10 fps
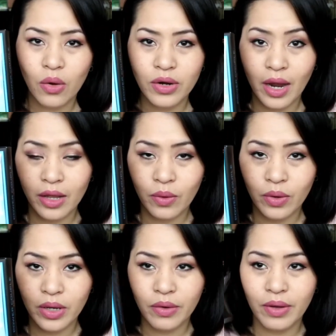Night
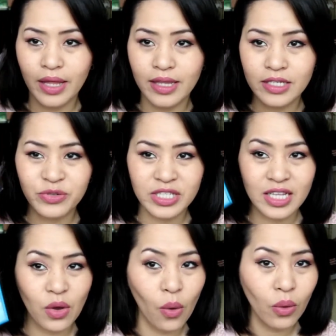Oil. And this was
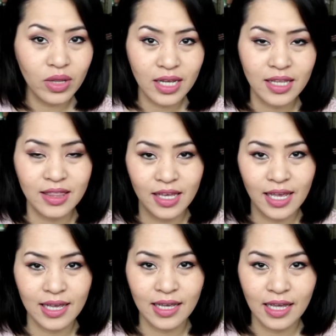the only
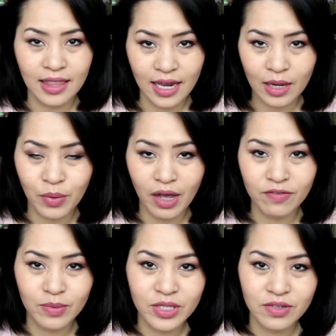thing that I
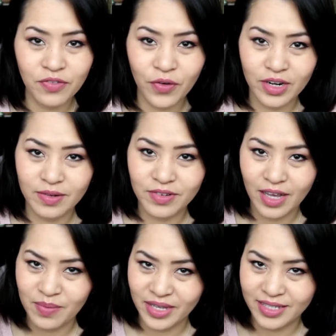bought from the Sephora
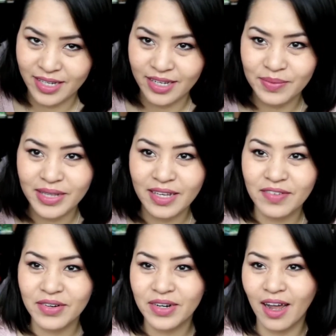VIB sale,
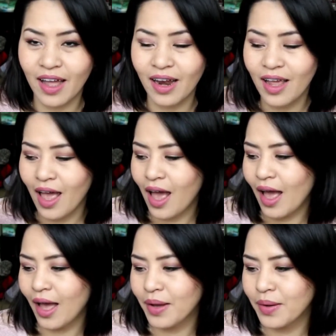believe it or not.
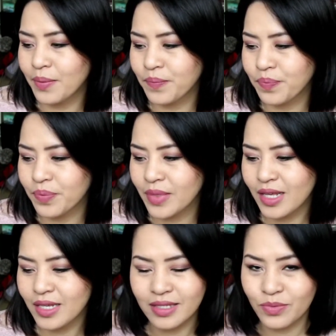
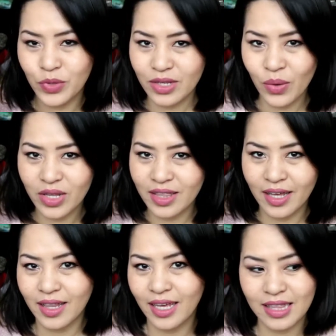This was the only
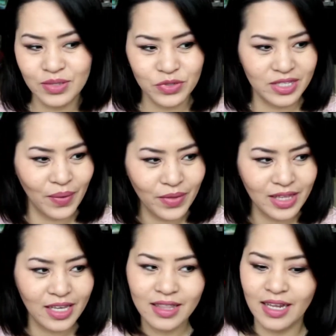thing, this was the
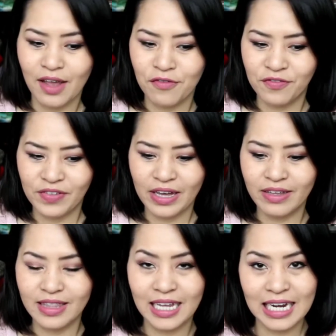only thing that I
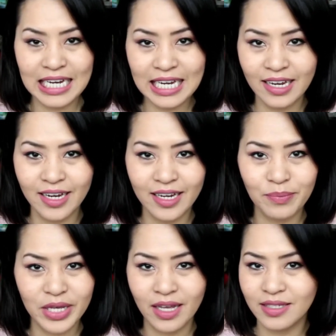felt that I
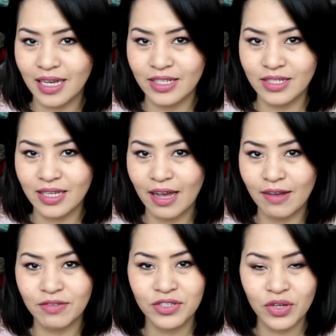needed because I just
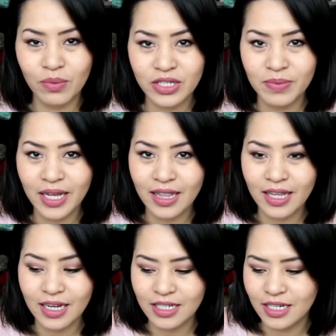have so much in my
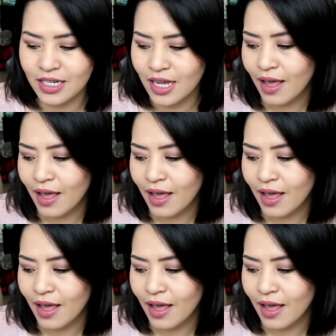collection.